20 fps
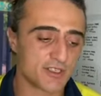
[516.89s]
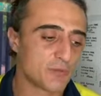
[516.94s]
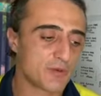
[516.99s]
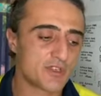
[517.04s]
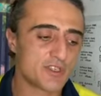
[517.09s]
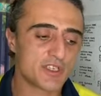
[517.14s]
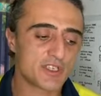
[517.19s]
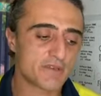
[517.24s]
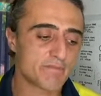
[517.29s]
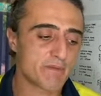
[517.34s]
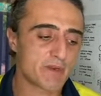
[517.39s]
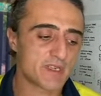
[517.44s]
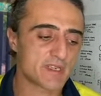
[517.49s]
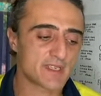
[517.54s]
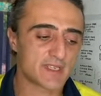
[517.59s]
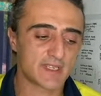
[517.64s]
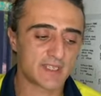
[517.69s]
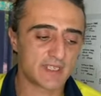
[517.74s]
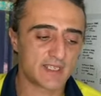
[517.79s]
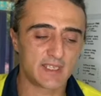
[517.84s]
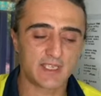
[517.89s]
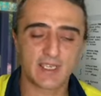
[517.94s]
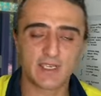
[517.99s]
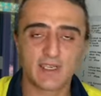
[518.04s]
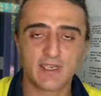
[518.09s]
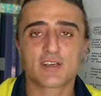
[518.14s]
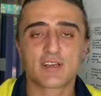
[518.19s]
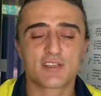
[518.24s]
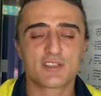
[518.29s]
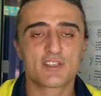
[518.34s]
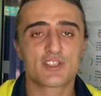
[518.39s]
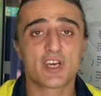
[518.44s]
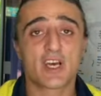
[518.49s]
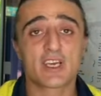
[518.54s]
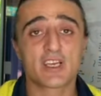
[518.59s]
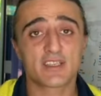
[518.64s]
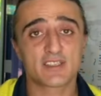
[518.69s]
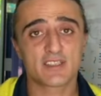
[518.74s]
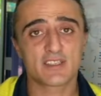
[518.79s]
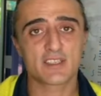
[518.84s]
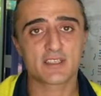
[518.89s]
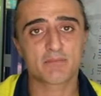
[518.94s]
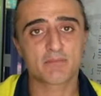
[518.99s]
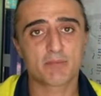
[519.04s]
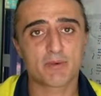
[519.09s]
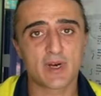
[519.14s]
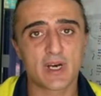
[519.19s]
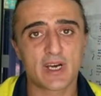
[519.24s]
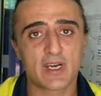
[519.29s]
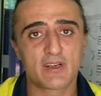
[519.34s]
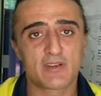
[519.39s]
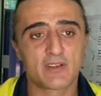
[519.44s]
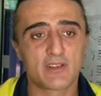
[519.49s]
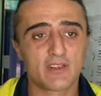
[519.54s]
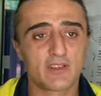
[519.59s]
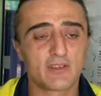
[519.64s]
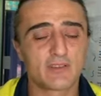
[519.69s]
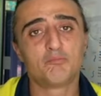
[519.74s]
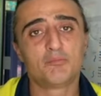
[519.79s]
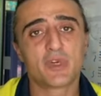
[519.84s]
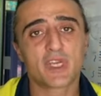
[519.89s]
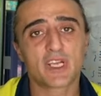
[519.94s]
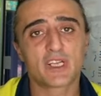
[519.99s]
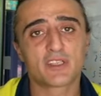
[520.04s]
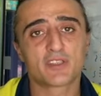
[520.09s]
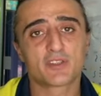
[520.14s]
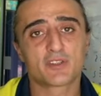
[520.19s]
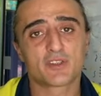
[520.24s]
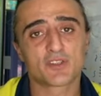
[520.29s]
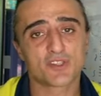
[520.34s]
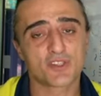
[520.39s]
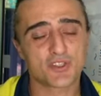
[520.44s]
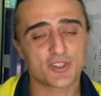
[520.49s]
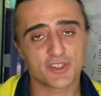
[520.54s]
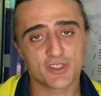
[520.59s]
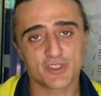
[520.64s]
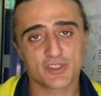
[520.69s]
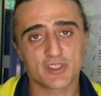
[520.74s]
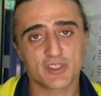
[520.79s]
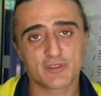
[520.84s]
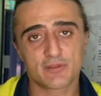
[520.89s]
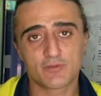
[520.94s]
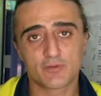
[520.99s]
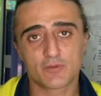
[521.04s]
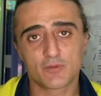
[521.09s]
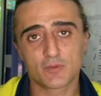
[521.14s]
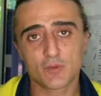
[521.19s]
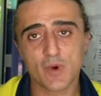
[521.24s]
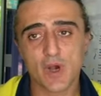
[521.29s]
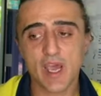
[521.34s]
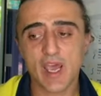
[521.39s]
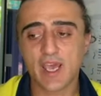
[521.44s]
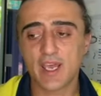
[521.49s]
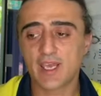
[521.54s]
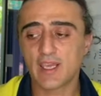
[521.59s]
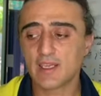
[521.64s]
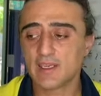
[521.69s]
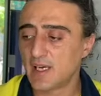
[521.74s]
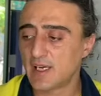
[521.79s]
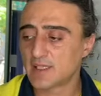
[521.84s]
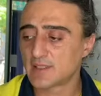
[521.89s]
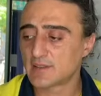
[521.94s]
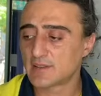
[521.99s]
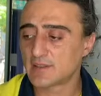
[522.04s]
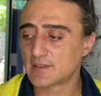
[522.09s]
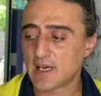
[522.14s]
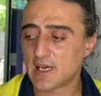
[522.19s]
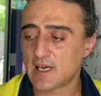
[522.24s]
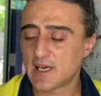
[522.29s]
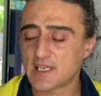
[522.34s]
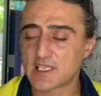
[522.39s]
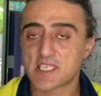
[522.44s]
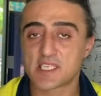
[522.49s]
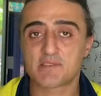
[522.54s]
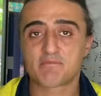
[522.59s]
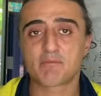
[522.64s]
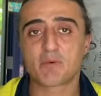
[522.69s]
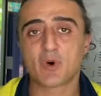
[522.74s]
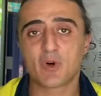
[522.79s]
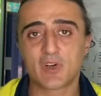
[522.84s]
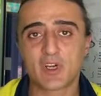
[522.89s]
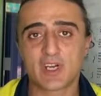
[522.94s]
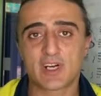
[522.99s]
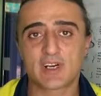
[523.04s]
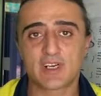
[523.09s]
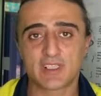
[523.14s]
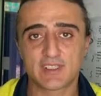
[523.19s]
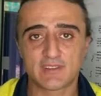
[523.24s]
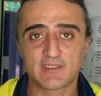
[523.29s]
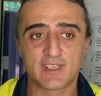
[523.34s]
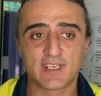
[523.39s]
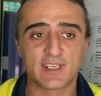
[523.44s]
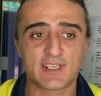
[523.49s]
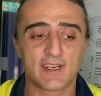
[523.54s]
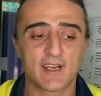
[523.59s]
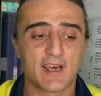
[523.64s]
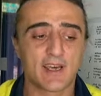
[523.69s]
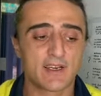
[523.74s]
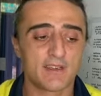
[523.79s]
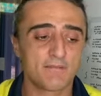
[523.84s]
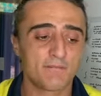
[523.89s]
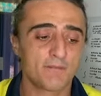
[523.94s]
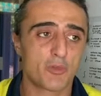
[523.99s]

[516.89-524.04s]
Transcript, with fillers: which is basically a giant spiral built in a certain way and a smaller antenna,